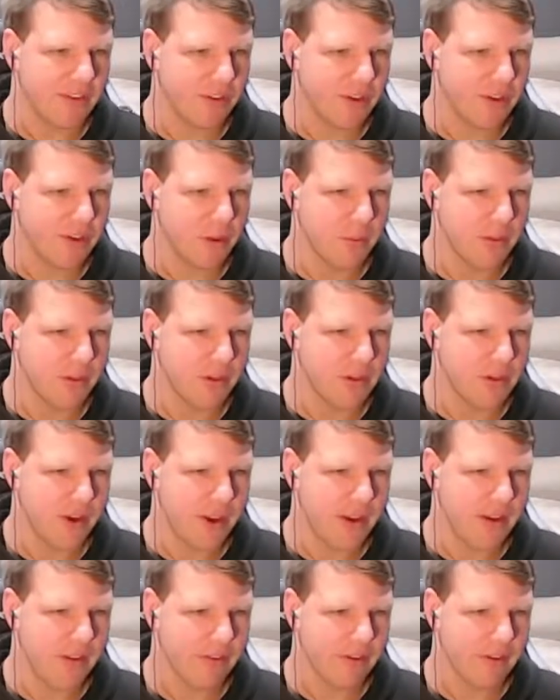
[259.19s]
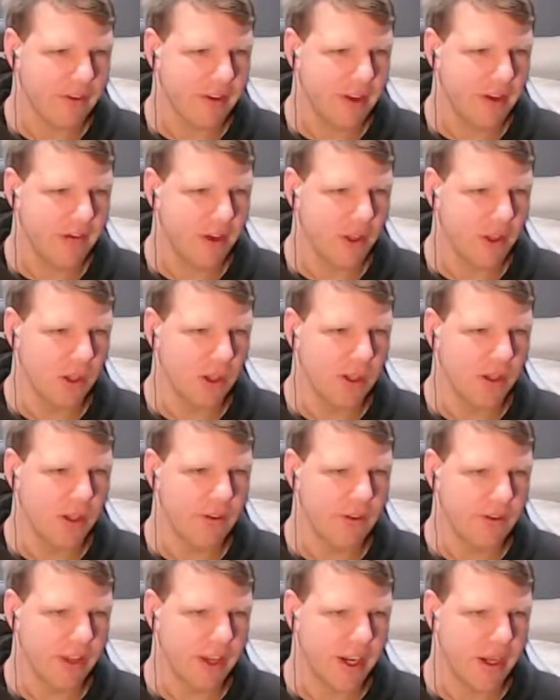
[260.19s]
on the top of the trees, if you look
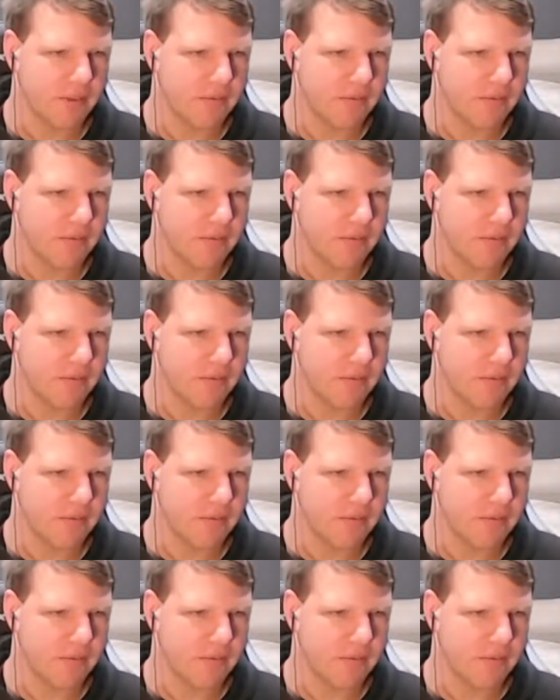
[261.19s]
closely enough.